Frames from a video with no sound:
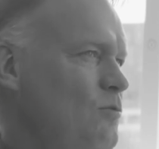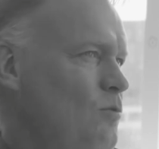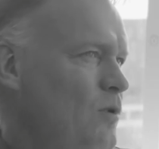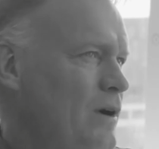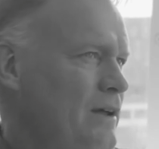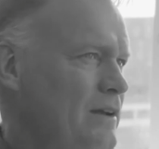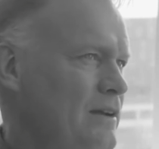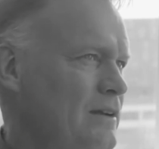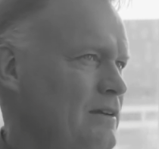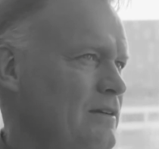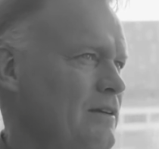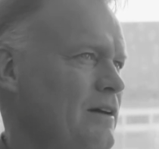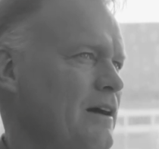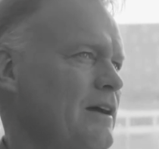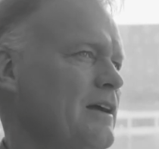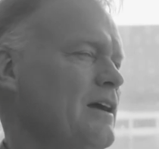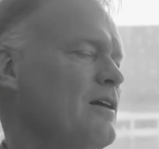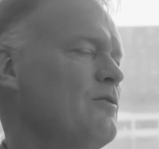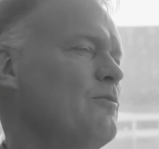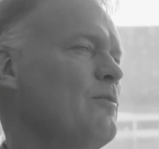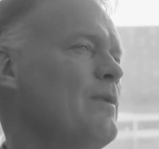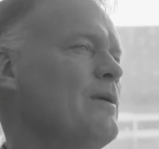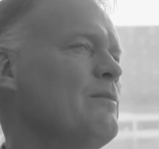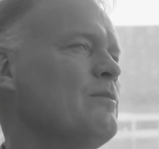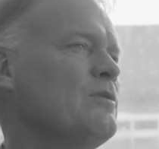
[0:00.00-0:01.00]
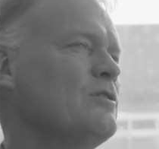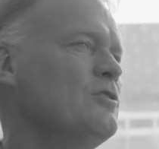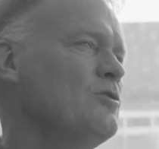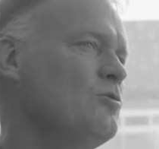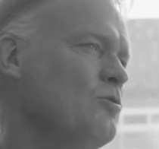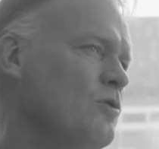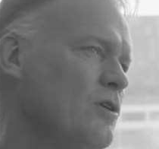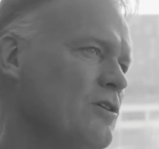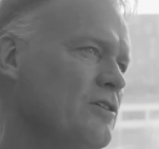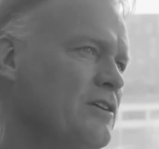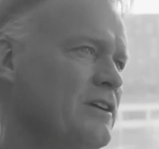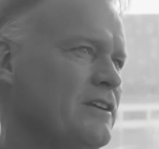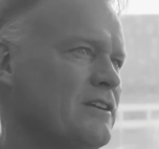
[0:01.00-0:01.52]
I remember you
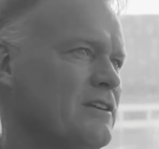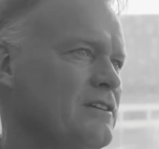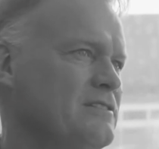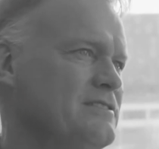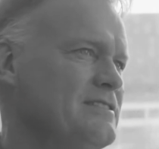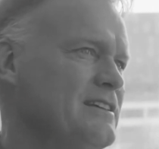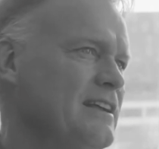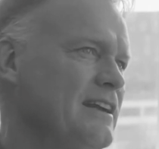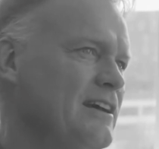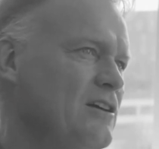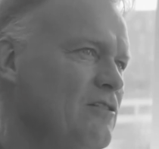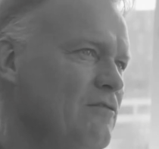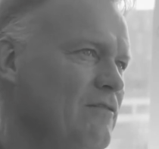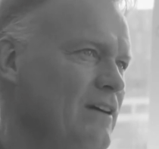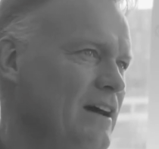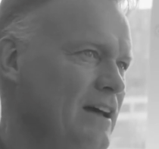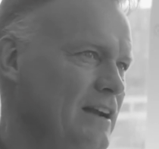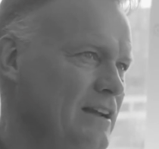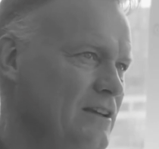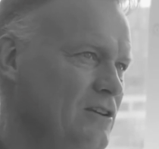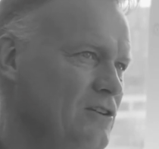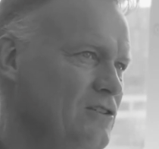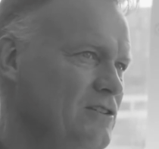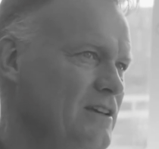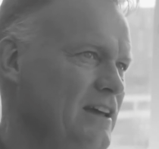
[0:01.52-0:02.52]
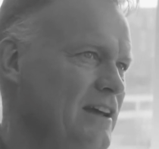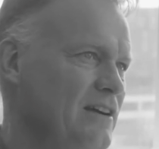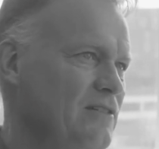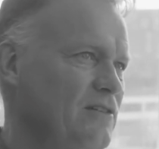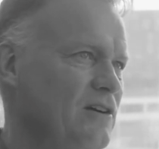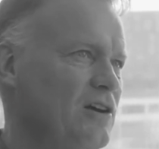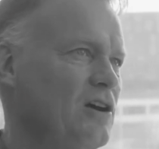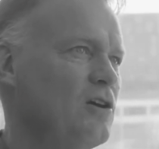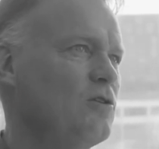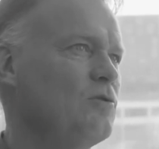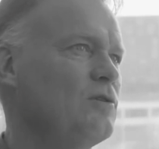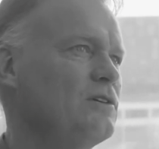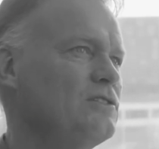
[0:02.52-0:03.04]
were in the Silicon Valley a year
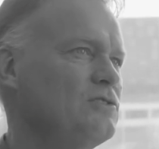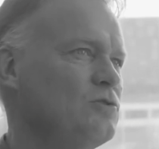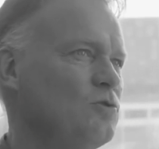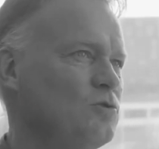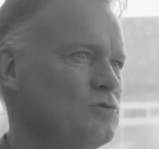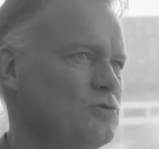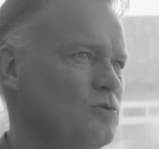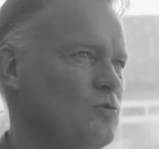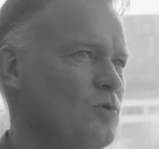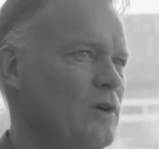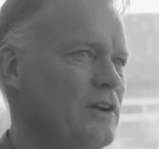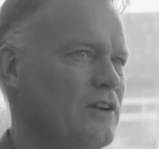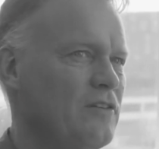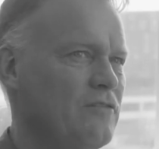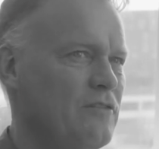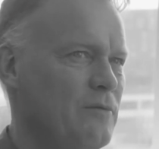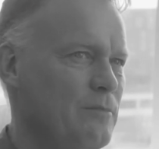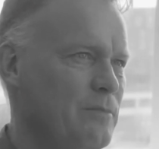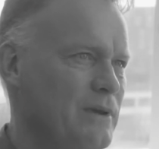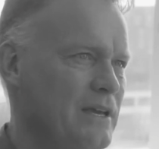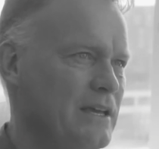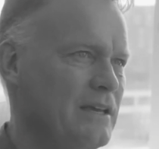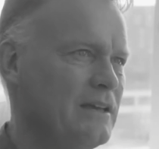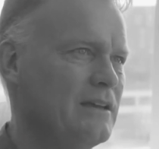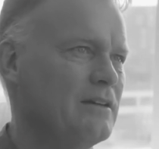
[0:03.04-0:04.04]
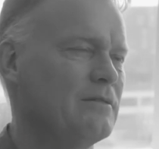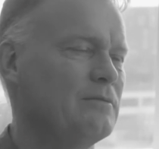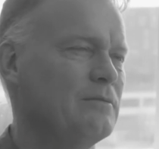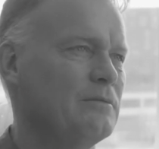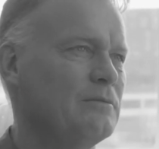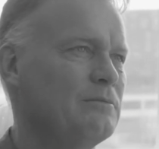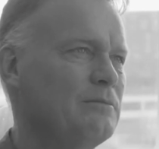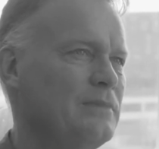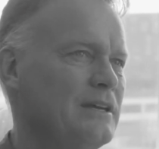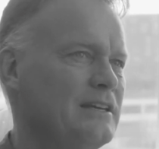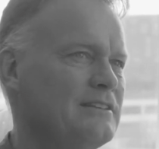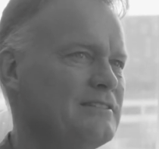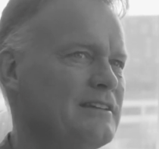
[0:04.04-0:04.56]
ago and talked to one of the big
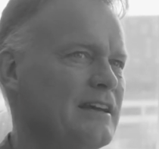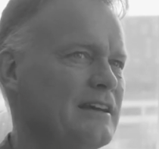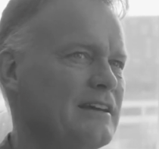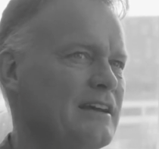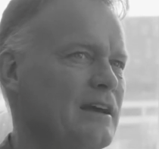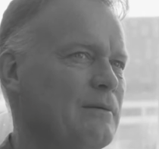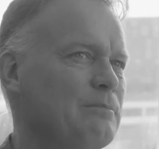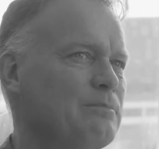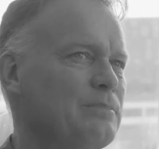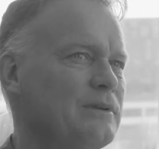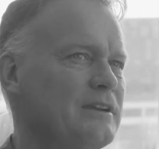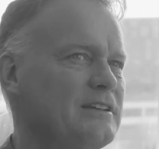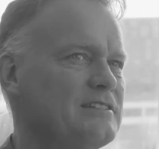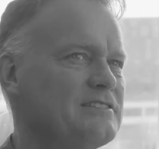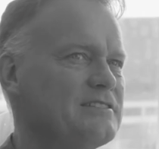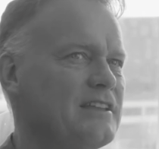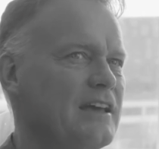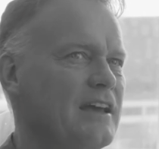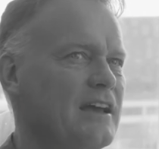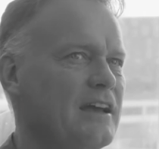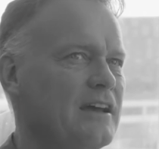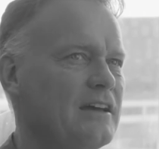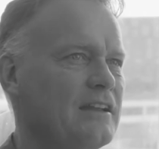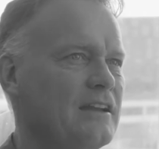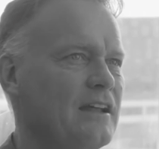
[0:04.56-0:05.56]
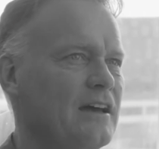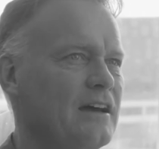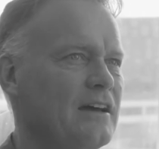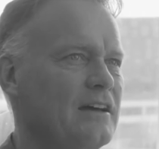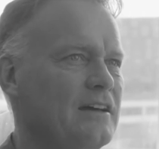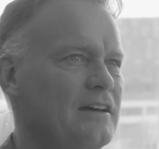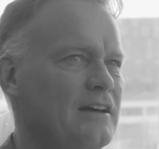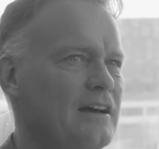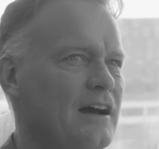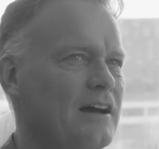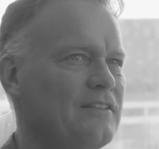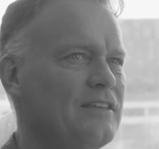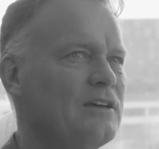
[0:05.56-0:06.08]
tech companies there, and I
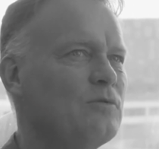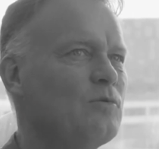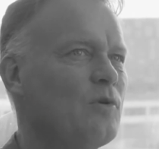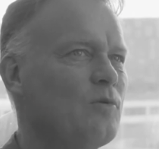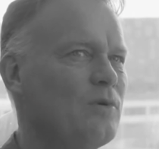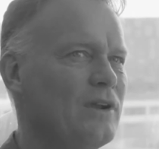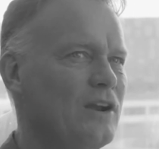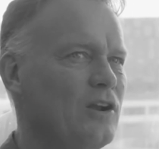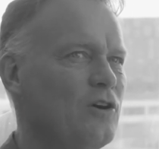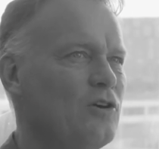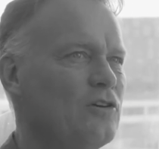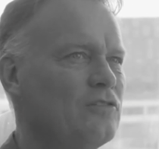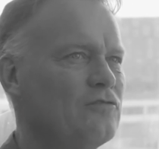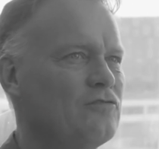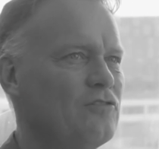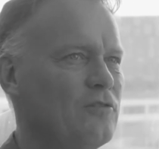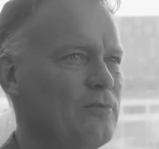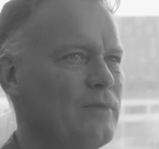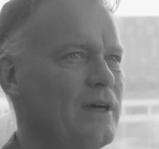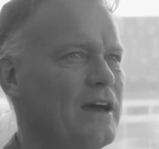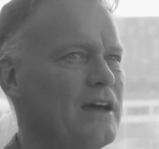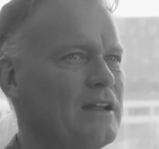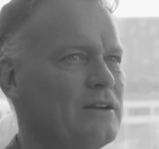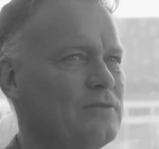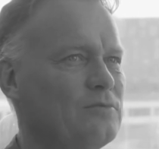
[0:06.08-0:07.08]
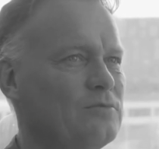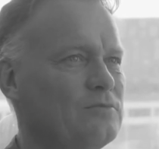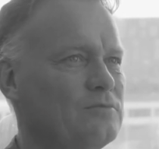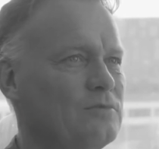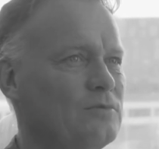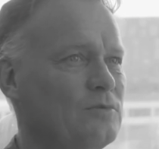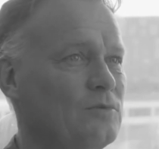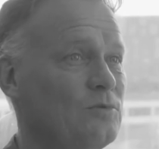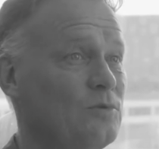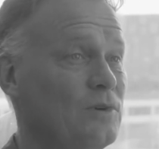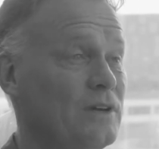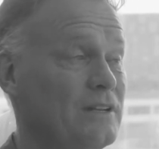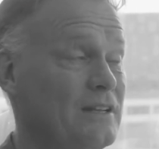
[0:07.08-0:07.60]
think what we learned from that,
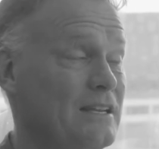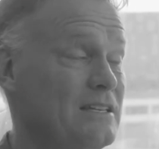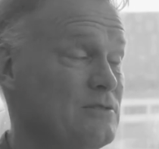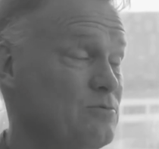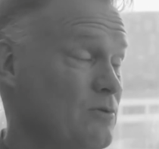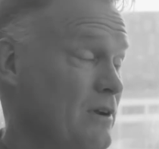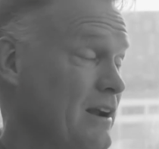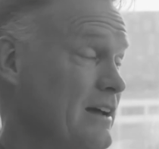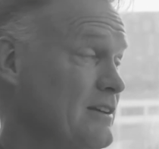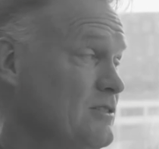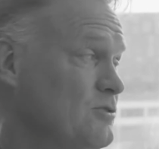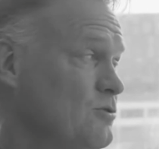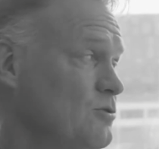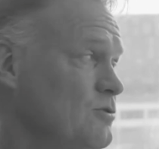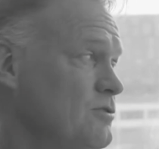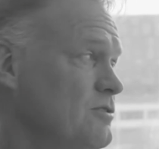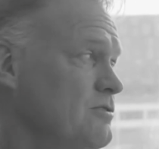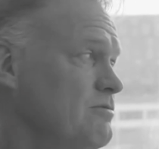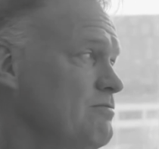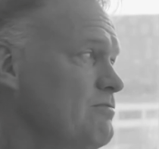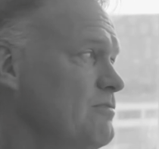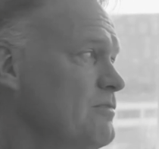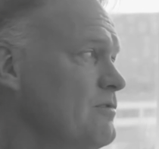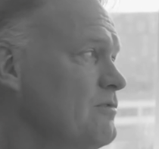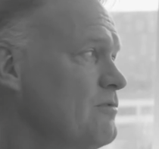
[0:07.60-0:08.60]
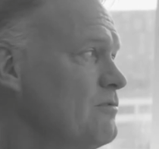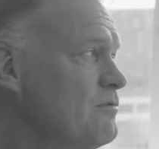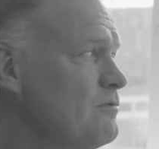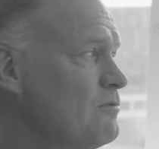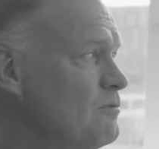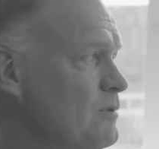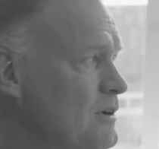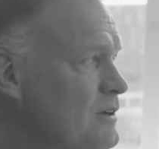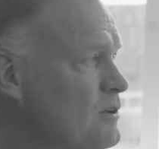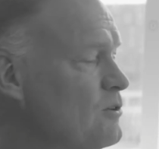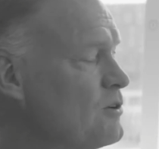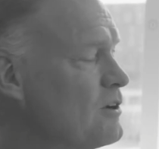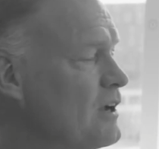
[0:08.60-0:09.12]
at least what I took
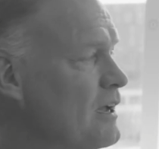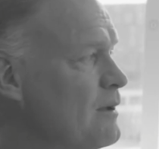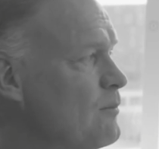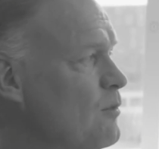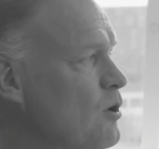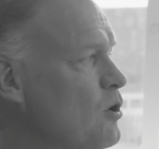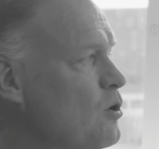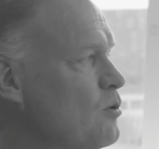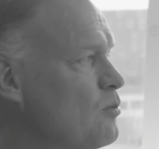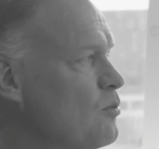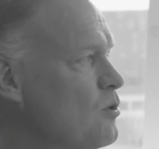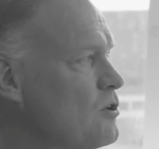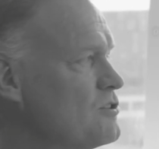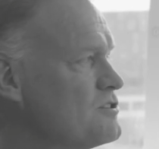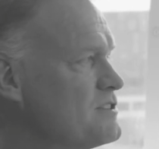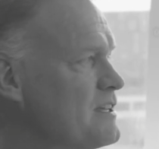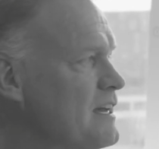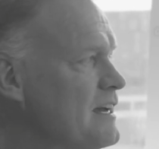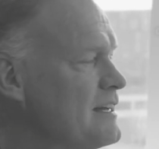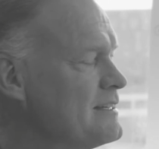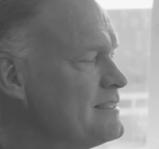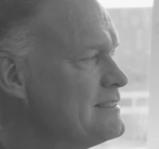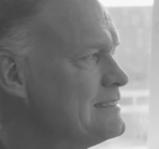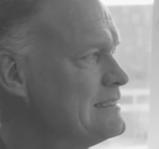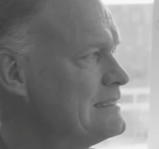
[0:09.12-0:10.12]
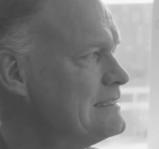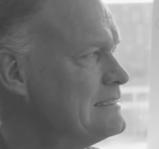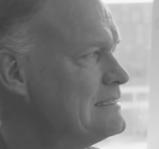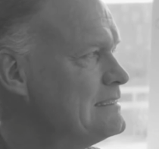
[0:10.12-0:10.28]
when you came home, was that